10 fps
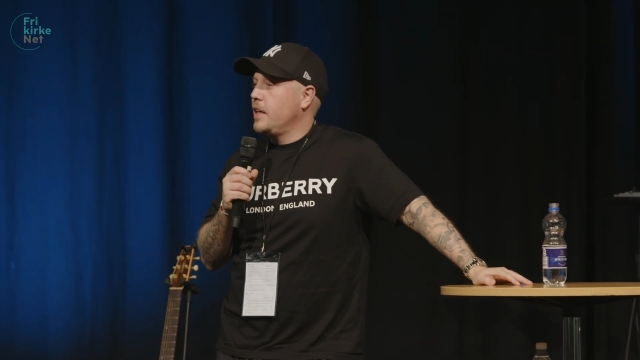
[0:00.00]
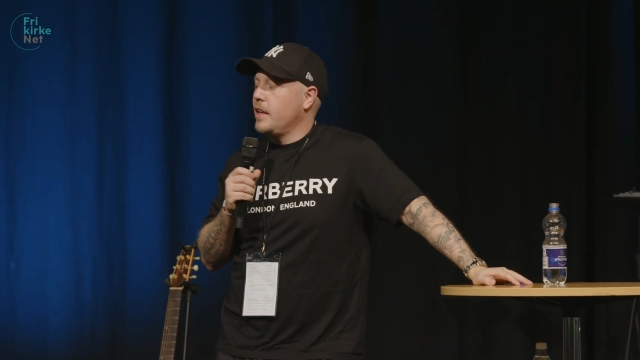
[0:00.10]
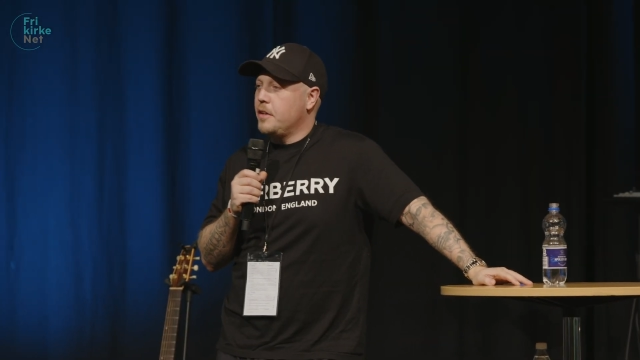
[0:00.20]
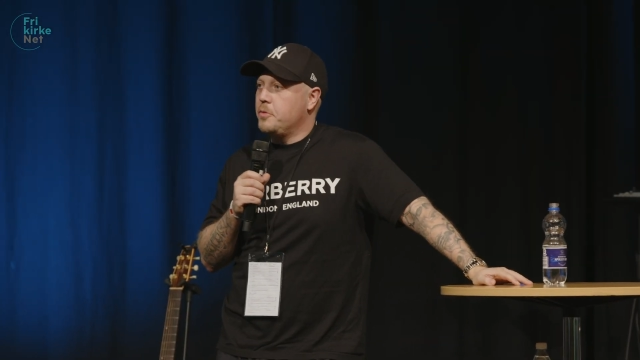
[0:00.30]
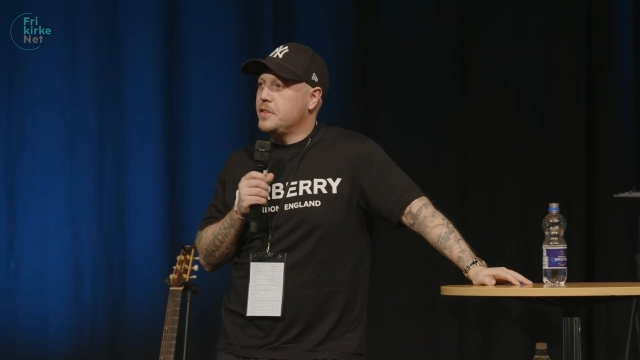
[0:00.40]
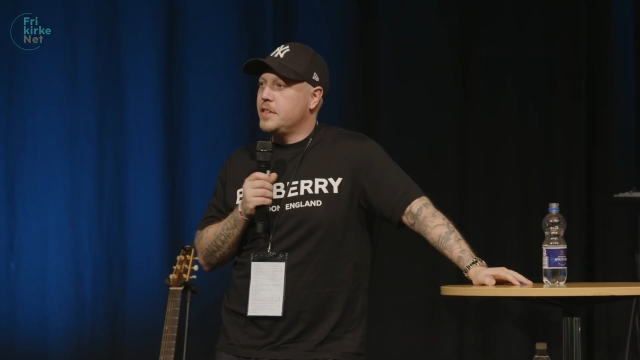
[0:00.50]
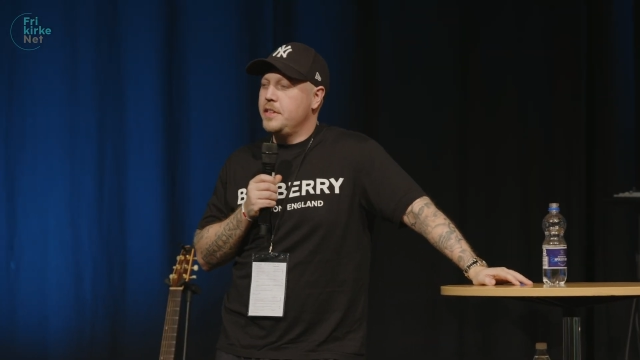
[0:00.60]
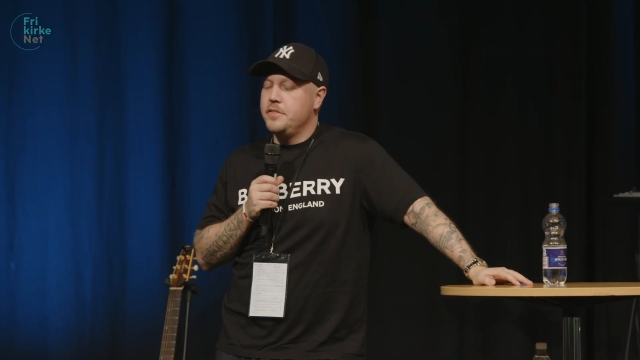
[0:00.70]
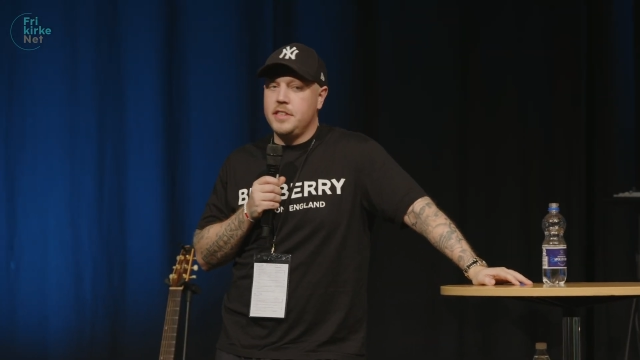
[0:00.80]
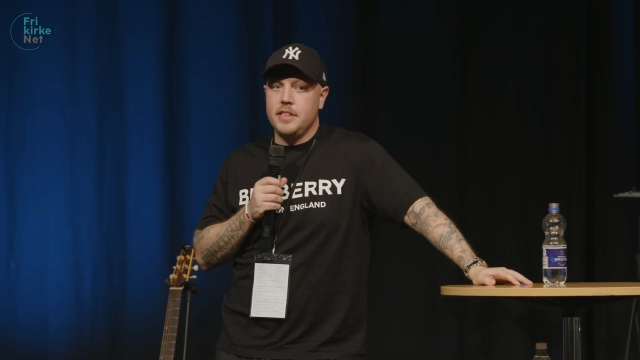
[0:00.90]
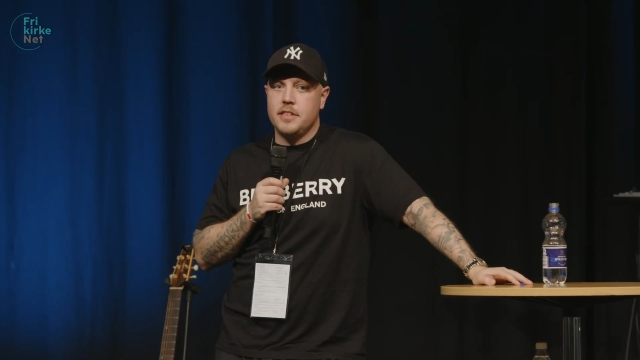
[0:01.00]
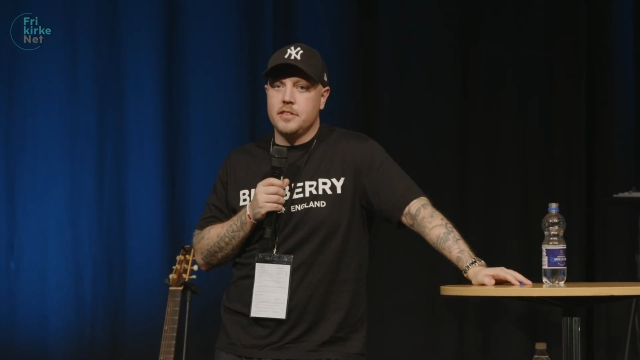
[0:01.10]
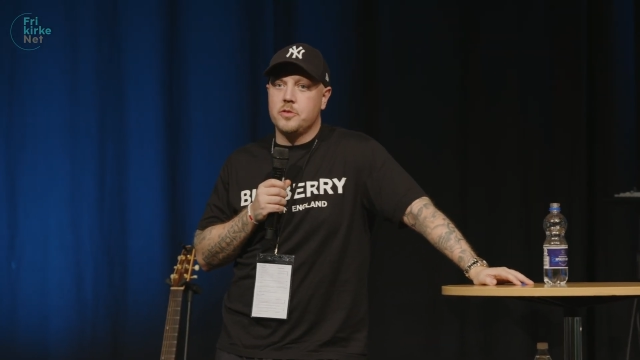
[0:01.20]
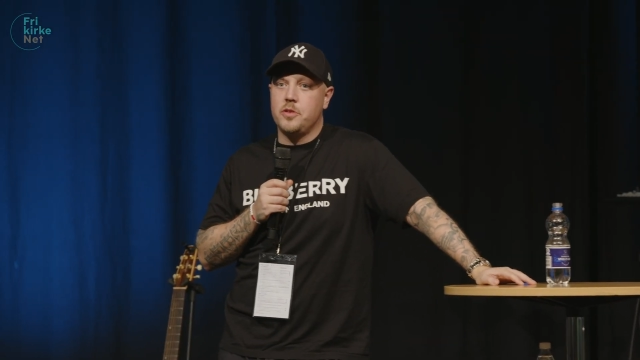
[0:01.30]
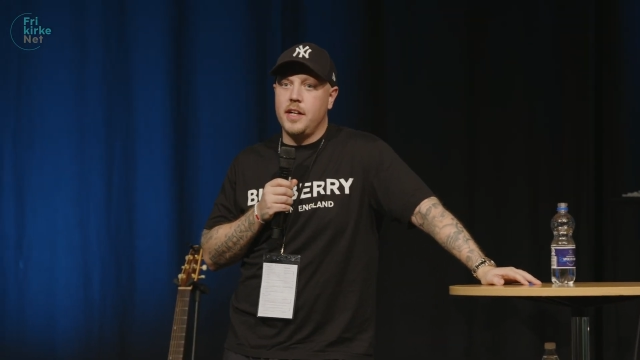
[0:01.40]
and I received
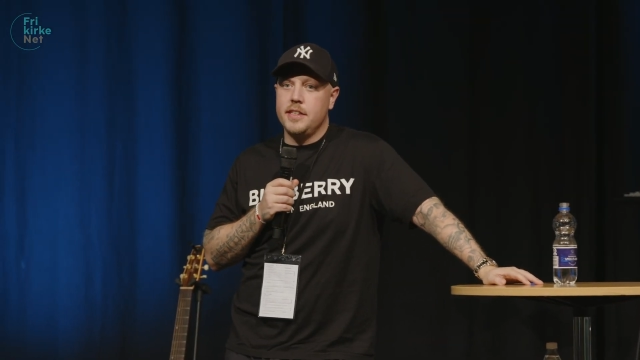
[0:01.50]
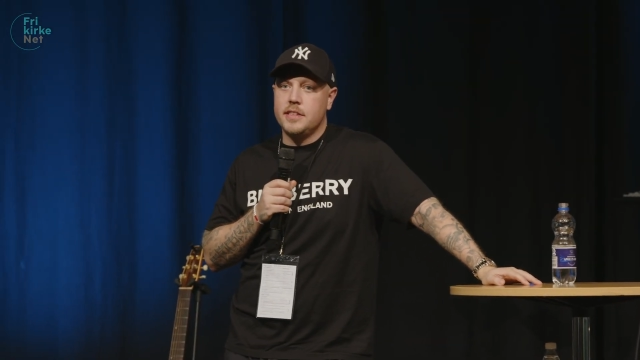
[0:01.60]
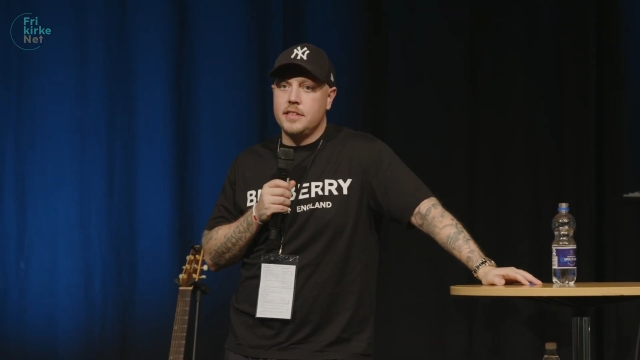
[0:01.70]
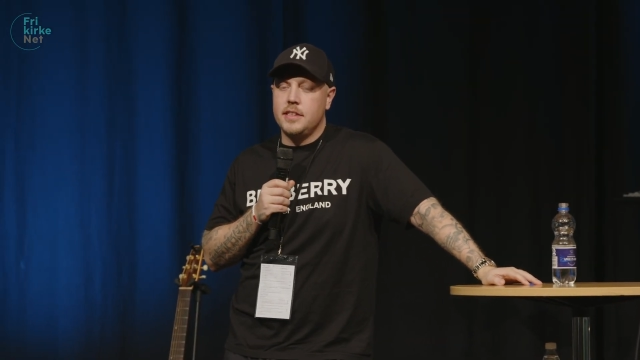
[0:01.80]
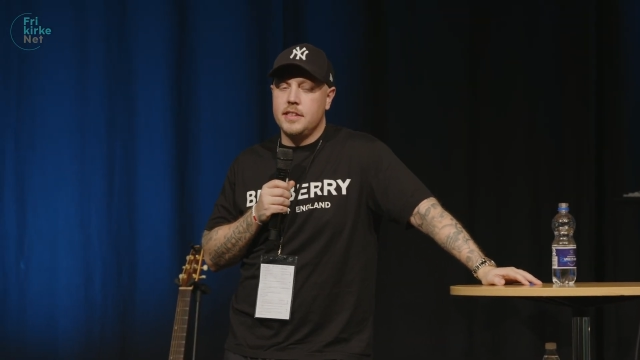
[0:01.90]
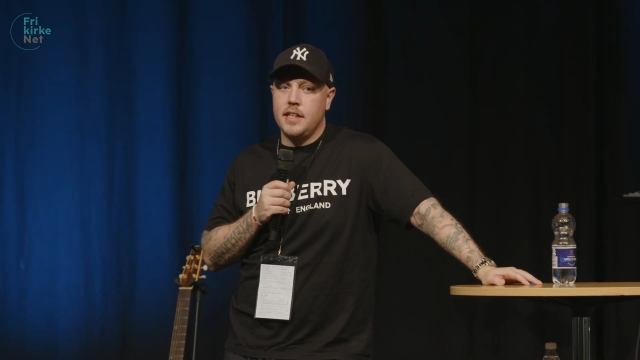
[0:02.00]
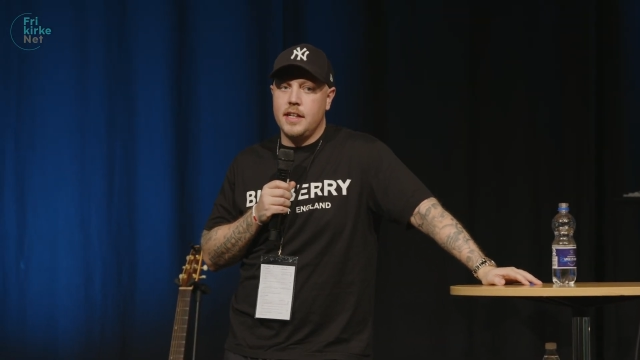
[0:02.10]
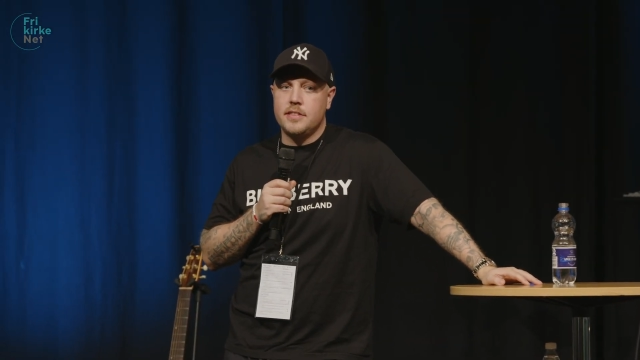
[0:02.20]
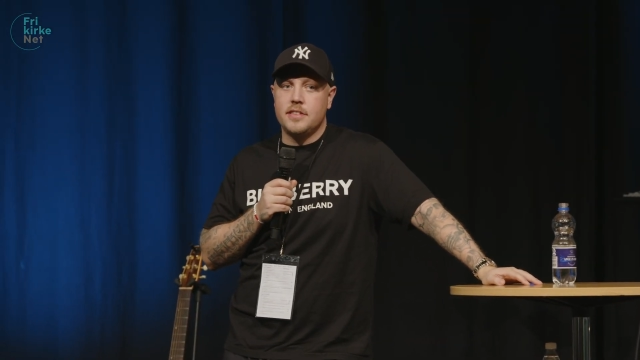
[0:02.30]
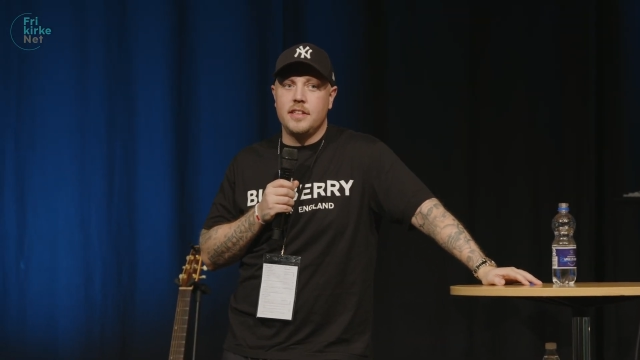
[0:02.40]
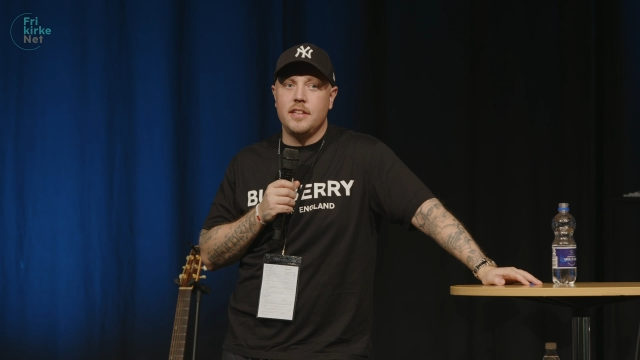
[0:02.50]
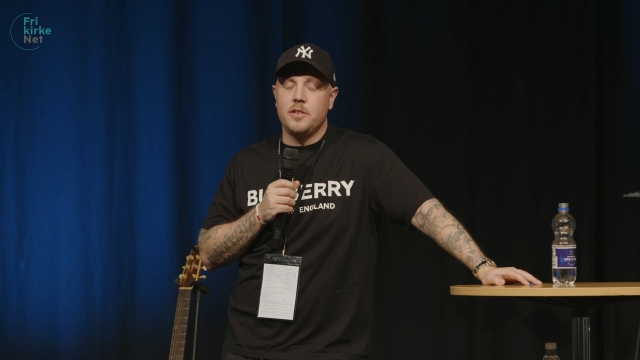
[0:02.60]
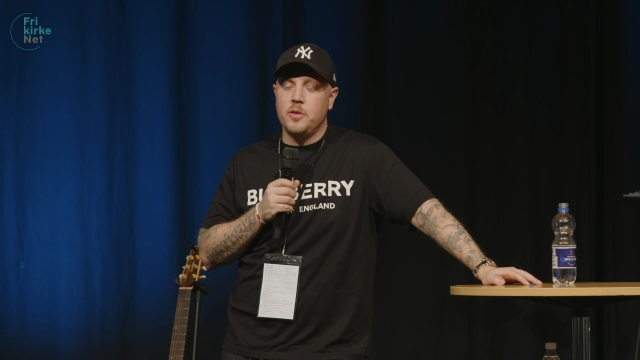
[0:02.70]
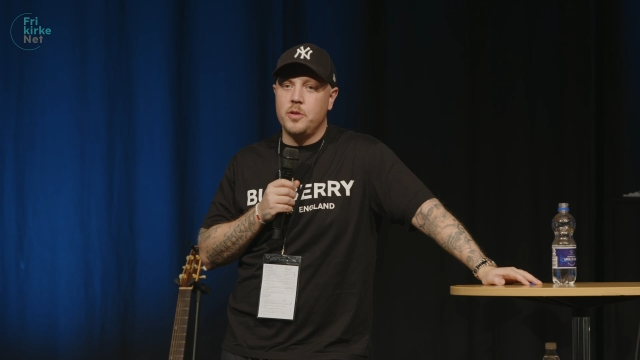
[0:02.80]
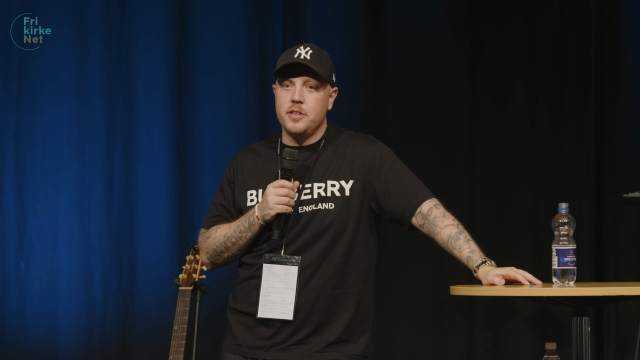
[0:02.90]
Jesus Christ as a
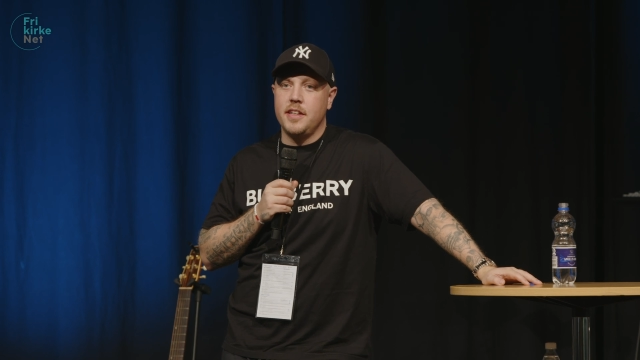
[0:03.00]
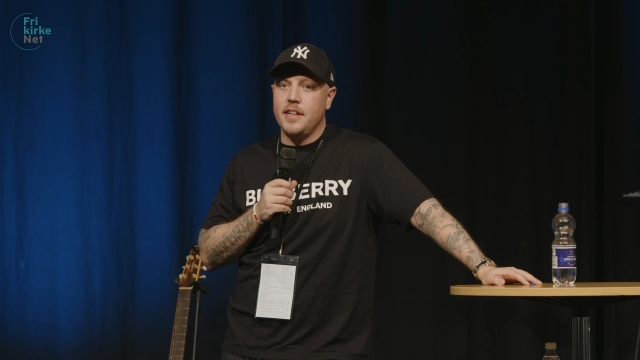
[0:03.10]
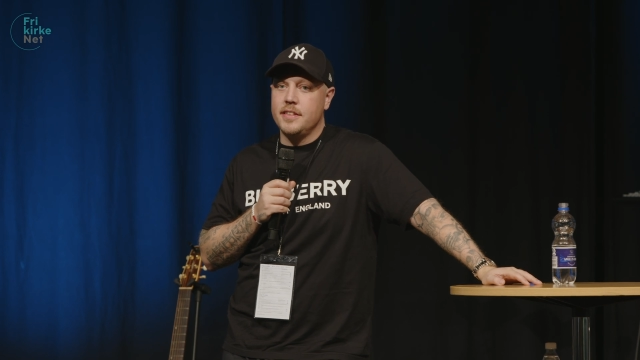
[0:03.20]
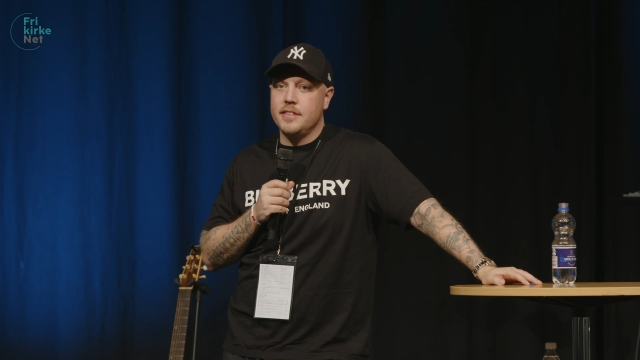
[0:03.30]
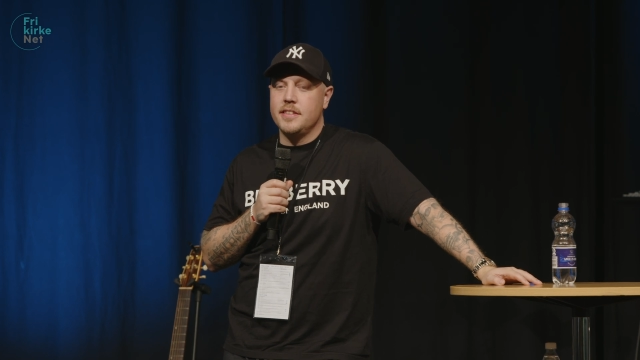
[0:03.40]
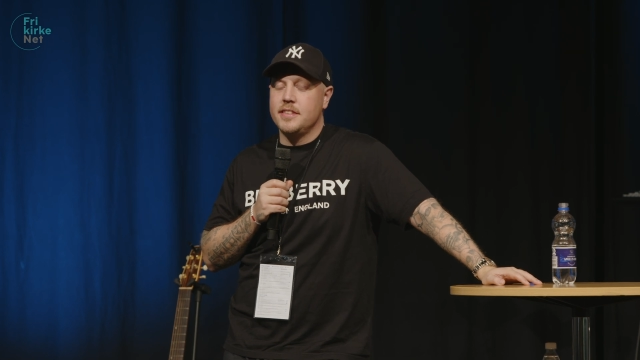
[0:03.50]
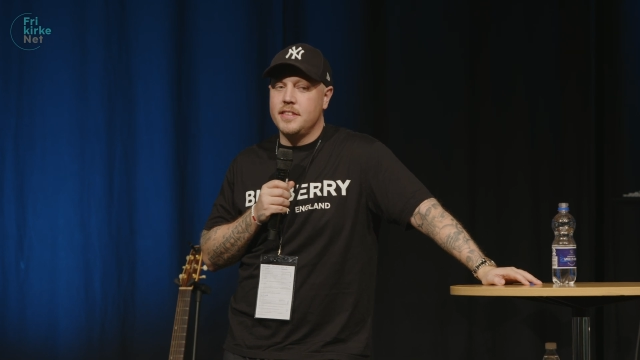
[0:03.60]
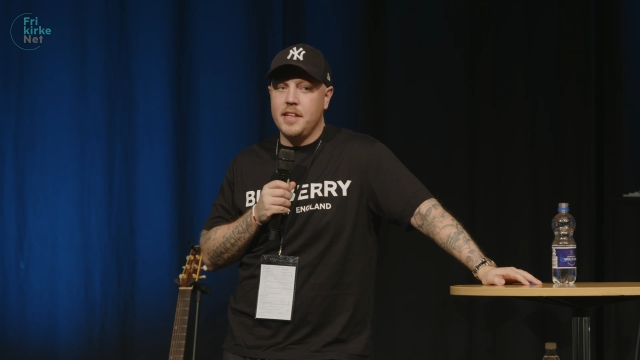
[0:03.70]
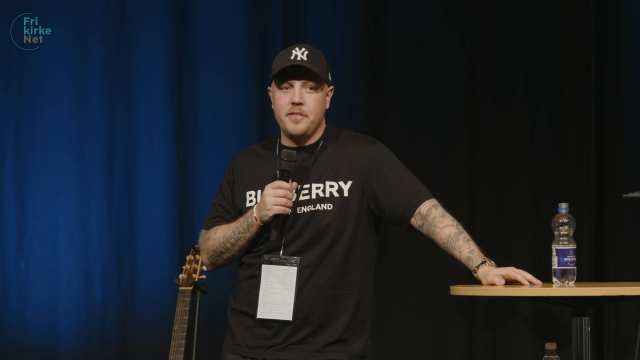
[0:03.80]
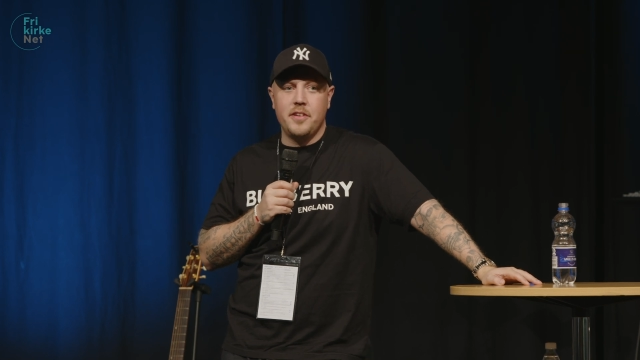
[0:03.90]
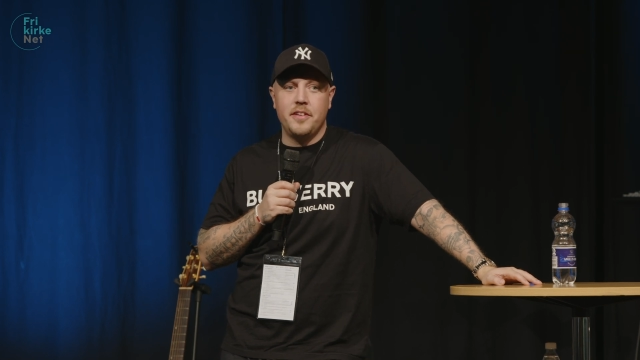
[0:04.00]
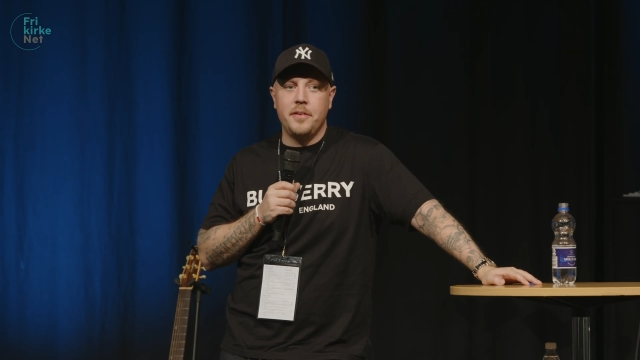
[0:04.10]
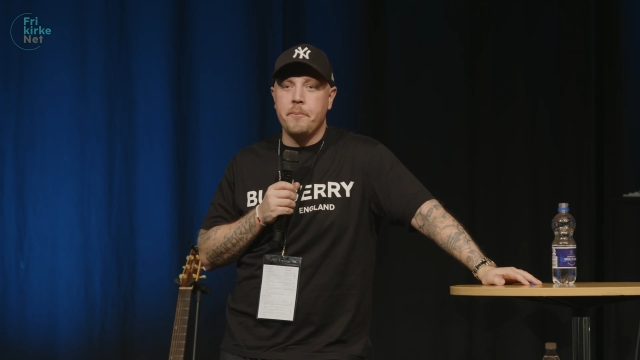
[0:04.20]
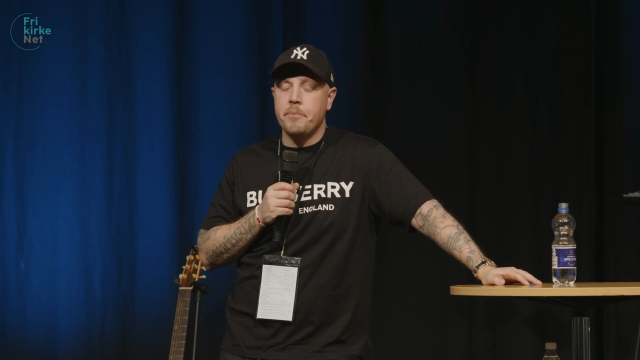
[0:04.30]
Lord and Savior.